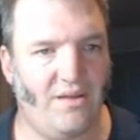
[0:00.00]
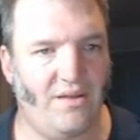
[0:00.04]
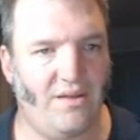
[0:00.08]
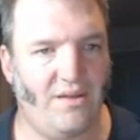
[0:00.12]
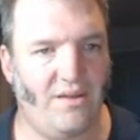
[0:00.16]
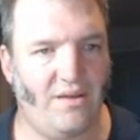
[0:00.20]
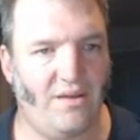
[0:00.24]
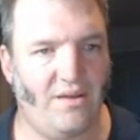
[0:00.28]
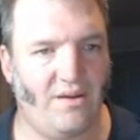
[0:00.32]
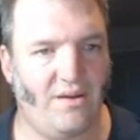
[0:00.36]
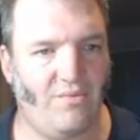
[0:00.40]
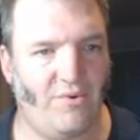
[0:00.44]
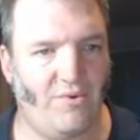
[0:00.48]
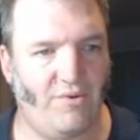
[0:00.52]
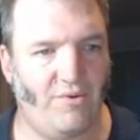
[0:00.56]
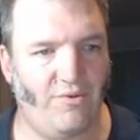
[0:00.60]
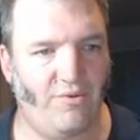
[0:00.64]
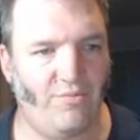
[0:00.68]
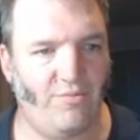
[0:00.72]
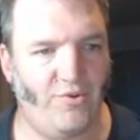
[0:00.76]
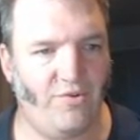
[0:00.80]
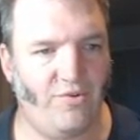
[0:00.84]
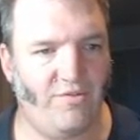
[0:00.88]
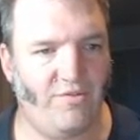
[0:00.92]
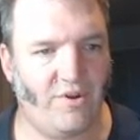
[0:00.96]
while
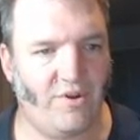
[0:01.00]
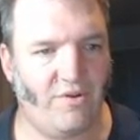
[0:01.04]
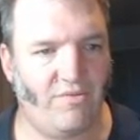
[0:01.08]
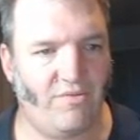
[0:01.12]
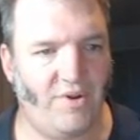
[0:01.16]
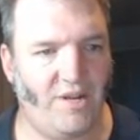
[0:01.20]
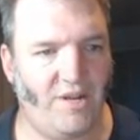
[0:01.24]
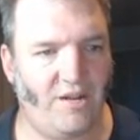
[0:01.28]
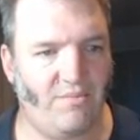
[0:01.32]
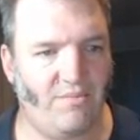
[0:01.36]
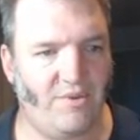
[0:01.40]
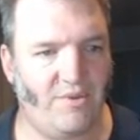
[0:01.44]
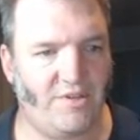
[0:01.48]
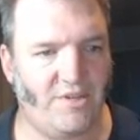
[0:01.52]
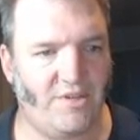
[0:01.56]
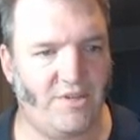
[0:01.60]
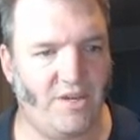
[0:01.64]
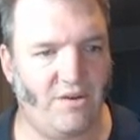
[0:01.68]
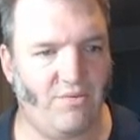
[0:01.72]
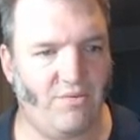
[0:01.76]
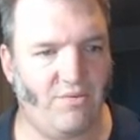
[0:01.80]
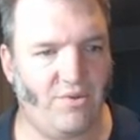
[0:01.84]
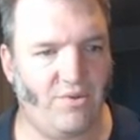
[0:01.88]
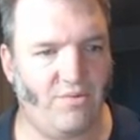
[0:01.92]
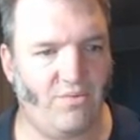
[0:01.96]
we're moving at random. Let's
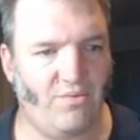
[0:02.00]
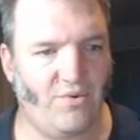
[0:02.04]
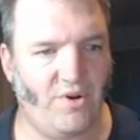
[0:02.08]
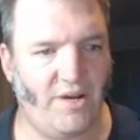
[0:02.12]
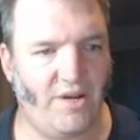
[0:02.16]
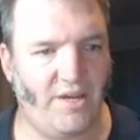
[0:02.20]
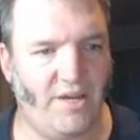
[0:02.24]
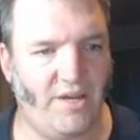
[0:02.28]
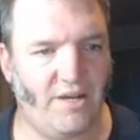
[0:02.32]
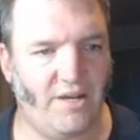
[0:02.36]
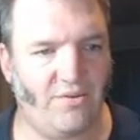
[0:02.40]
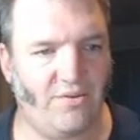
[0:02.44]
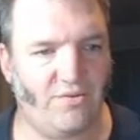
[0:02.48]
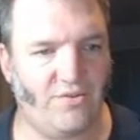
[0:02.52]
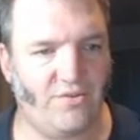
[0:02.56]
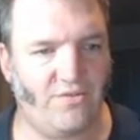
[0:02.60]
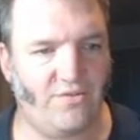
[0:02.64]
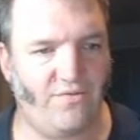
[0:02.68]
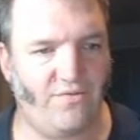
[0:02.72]
go with y equals